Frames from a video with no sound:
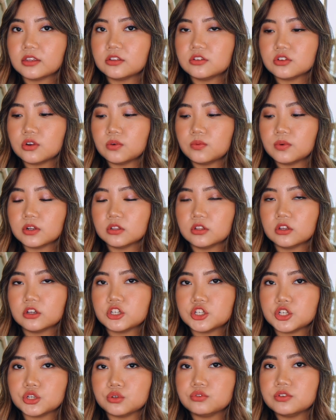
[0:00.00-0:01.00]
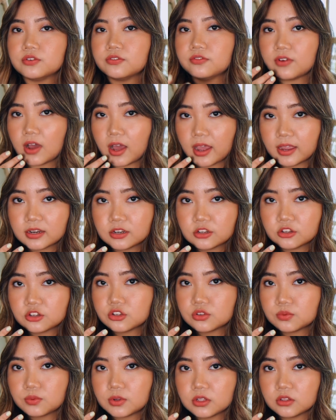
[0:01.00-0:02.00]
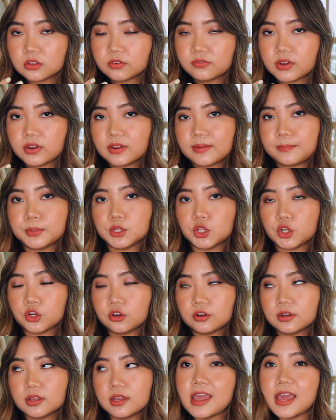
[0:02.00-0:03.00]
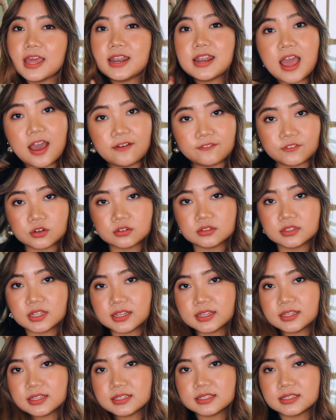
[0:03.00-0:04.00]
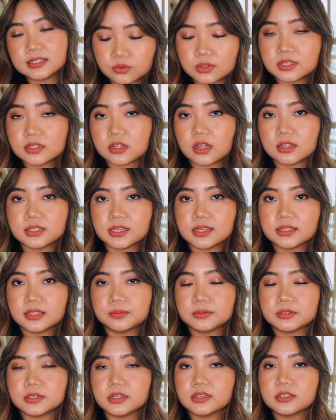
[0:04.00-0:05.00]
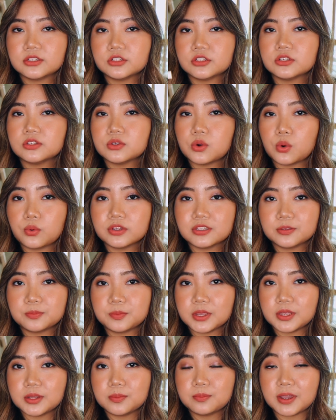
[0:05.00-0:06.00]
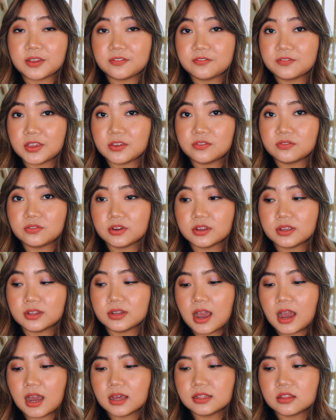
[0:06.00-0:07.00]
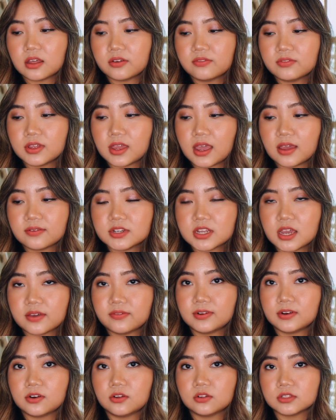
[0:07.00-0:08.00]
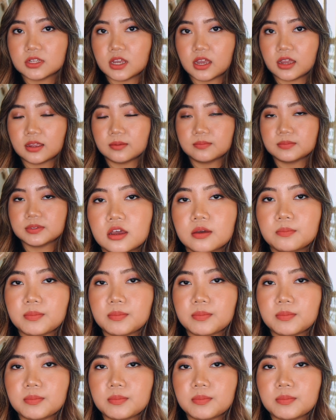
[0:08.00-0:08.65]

You don't want to look too defined. You just want to look very blurred and effortless. This Glossier lipstick has just always been my favorite. I love it. I have to have it at all times.